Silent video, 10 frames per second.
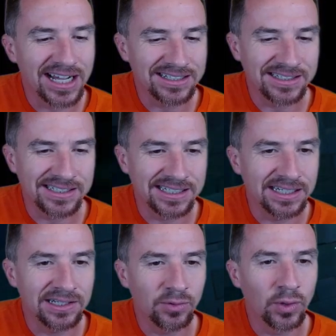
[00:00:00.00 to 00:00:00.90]
and
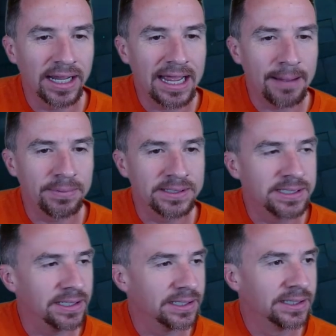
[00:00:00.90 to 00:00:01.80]
see what happens
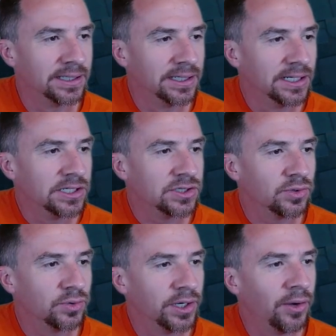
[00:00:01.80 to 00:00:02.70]
here. So
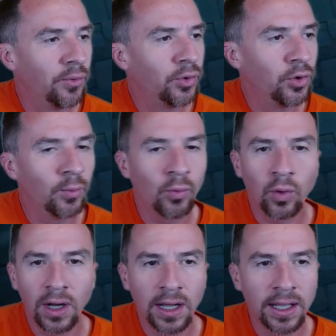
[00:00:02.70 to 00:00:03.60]
we're in room
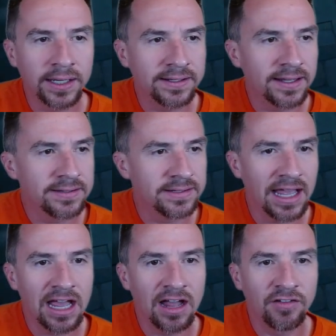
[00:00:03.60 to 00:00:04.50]
1. It doesn't
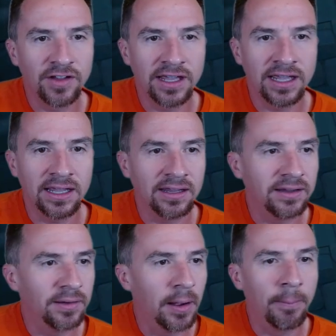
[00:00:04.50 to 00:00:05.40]
have
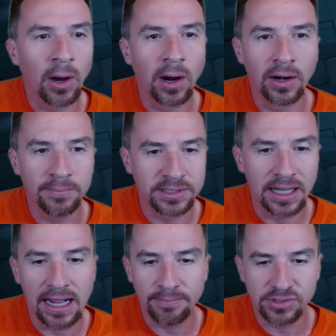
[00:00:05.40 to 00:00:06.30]
a bar up
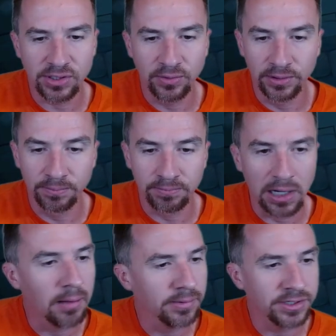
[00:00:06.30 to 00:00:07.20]
top, so we're
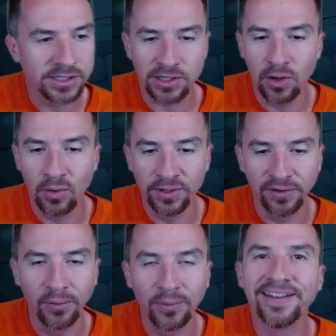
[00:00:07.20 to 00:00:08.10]
probably just going
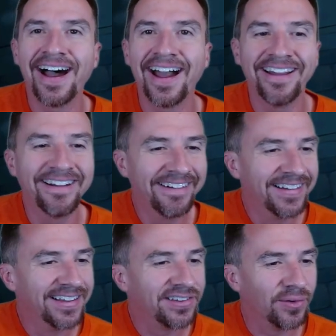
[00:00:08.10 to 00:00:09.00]
till we die.
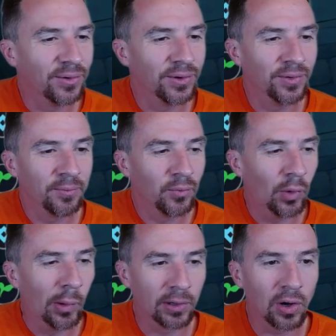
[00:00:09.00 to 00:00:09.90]
So
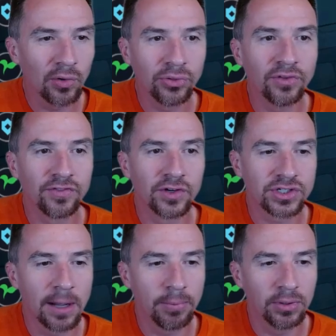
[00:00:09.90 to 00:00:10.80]
we'll go through the first
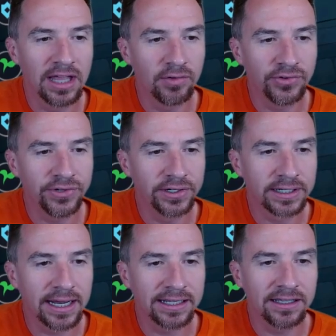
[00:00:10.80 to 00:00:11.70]
couple levels here and
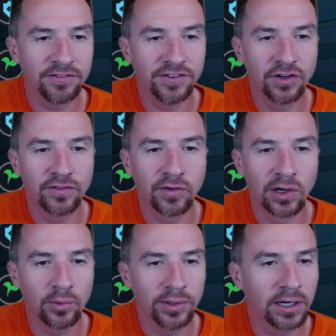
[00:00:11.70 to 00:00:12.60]
kind of get a feel for
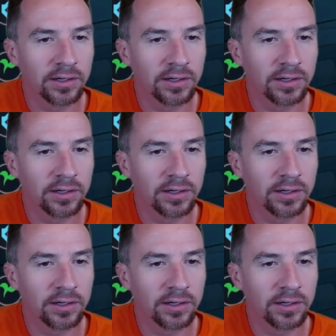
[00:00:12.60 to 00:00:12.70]
it. We are